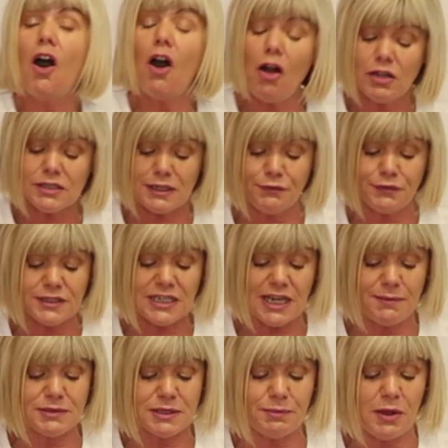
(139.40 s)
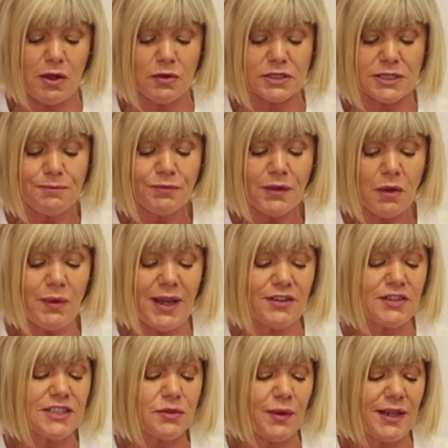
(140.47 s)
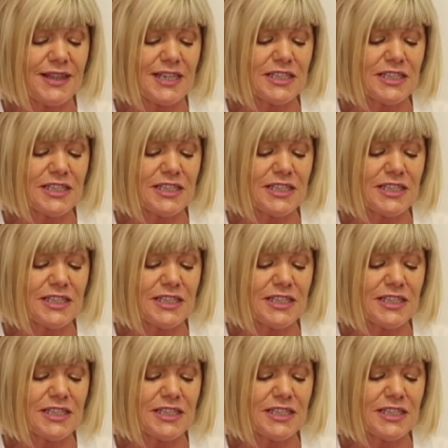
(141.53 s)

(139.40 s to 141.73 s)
all different types of bows, whether it's with